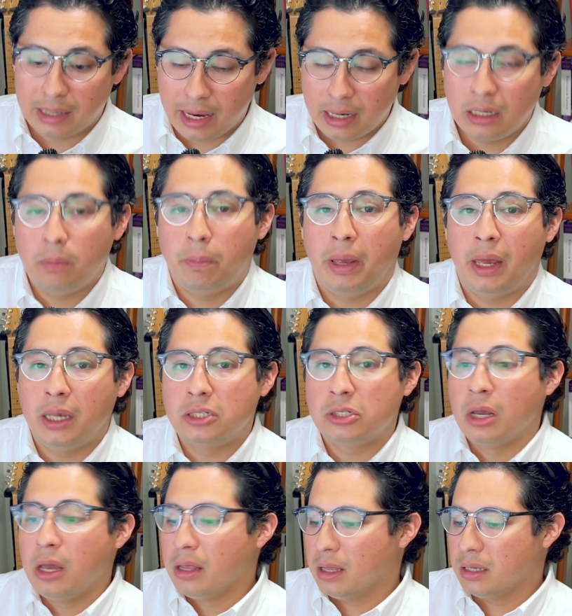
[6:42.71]
landing page
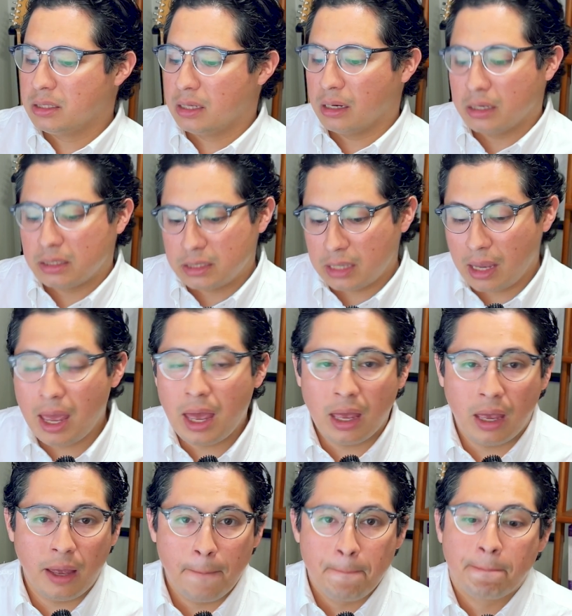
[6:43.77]
that's gonna say,
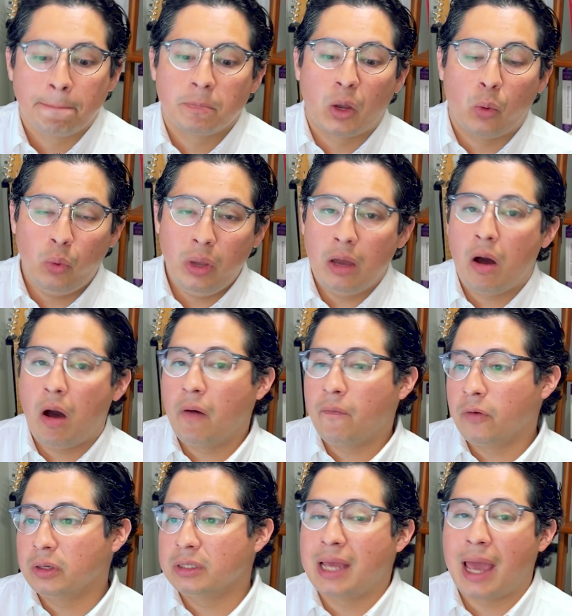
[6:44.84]
hey, we
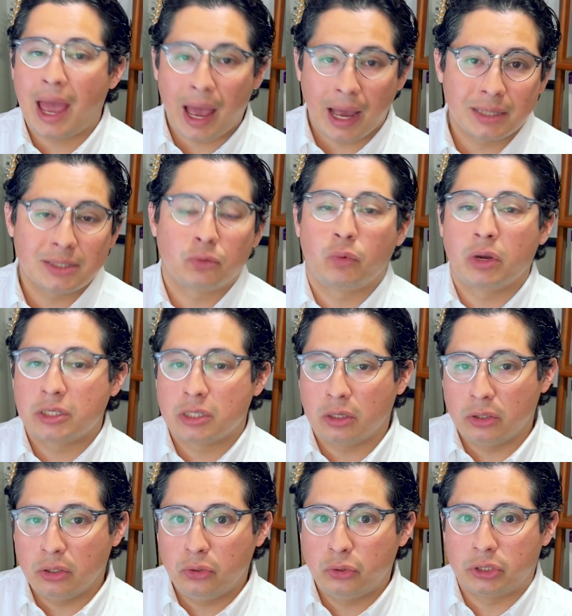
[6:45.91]
offer tax
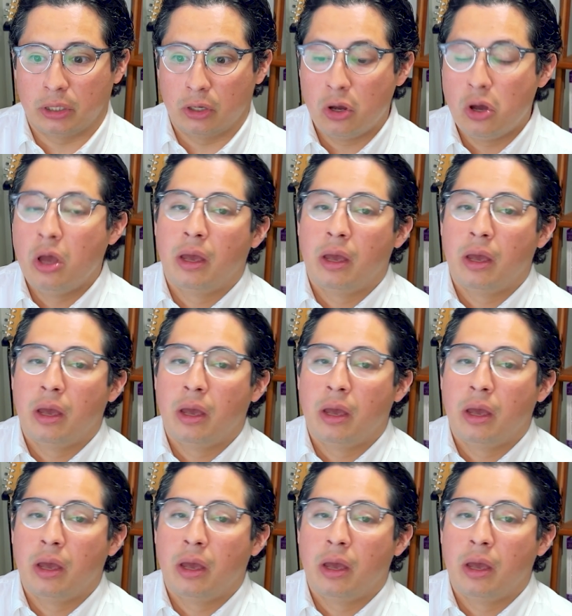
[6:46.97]
resolution.